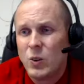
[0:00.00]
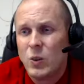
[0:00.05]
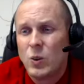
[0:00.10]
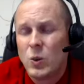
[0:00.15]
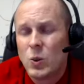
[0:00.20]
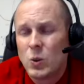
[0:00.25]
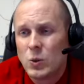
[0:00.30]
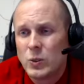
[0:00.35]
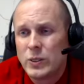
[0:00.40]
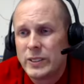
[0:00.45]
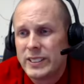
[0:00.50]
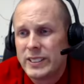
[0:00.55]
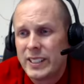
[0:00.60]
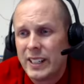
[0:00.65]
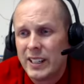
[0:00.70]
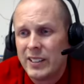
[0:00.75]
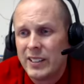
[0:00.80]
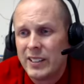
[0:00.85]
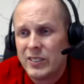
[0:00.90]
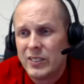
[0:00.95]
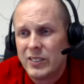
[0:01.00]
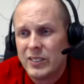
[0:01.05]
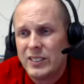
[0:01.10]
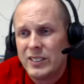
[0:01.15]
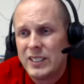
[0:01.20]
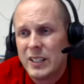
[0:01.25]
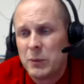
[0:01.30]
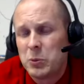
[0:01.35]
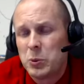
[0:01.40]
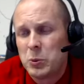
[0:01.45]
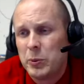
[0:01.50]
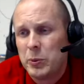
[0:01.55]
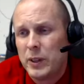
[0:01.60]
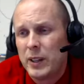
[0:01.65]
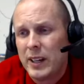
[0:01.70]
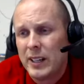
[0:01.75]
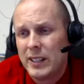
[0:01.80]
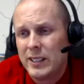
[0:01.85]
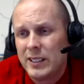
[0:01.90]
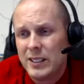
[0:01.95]
gold standard,
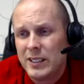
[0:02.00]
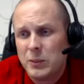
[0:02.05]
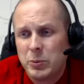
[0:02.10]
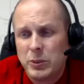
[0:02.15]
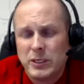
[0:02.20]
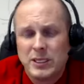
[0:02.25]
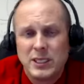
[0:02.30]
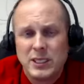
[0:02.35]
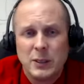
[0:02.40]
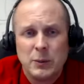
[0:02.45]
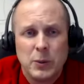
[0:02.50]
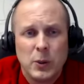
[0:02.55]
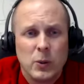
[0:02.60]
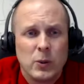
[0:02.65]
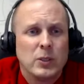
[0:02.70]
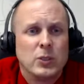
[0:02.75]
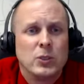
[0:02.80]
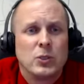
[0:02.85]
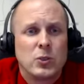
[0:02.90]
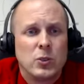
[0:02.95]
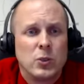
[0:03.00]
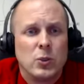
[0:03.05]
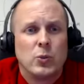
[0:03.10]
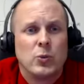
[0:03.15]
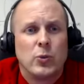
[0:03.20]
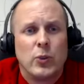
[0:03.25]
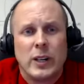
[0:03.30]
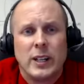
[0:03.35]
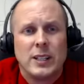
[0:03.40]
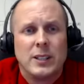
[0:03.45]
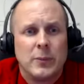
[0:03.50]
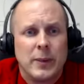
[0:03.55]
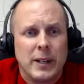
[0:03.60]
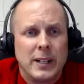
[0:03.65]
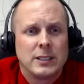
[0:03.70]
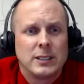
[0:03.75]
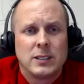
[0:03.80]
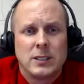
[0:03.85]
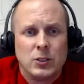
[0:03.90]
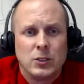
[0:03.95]
double-blinded, placebo-controlled,
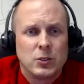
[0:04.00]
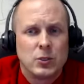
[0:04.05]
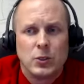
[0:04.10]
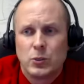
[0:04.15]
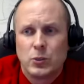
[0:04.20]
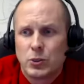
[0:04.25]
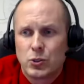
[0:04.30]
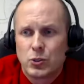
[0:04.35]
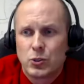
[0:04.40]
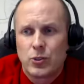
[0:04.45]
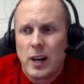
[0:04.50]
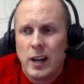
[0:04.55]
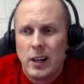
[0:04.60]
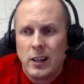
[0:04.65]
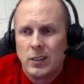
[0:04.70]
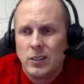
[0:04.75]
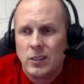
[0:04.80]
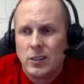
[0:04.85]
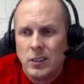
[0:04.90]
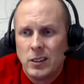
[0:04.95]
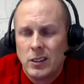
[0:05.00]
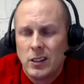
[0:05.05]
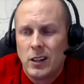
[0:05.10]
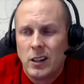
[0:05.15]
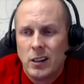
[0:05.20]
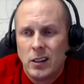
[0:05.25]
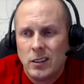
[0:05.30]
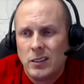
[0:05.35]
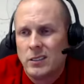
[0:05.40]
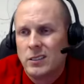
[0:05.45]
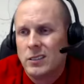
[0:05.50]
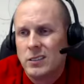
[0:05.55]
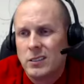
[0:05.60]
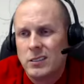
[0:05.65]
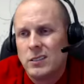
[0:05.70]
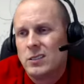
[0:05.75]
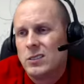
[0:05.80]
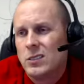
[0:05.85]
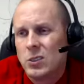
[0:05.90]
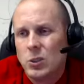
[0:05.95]
randomized controlled trial on
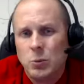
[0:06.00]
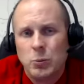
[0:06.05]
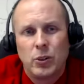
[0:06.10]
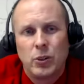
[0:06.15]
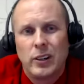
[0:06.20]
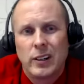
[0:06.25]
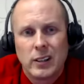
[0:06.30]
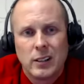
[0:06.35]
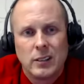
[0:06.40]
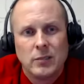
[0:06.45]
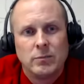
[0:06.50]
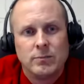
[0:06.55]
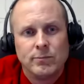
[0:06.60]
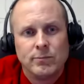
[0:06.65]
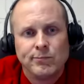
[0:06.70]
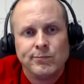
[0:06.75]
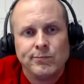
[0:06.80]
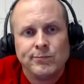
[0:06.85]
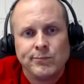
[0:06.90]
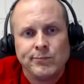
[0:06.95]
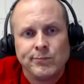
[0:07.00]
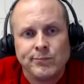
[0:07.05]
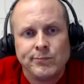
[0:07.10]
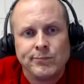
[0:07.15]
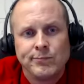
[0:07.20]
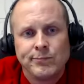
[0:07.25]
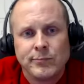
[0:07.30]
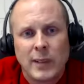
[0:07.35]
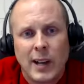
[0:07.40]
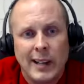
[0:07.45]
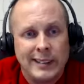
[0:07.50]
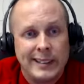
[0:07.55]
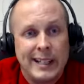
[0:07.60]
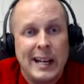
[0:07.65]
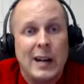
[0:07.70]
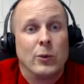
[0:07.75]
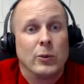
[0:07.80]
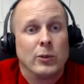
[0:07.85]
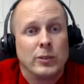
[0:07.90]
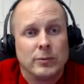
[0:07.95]
turmeric. I
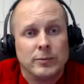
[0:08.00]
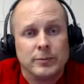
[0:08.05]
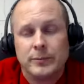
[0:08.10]
doubt.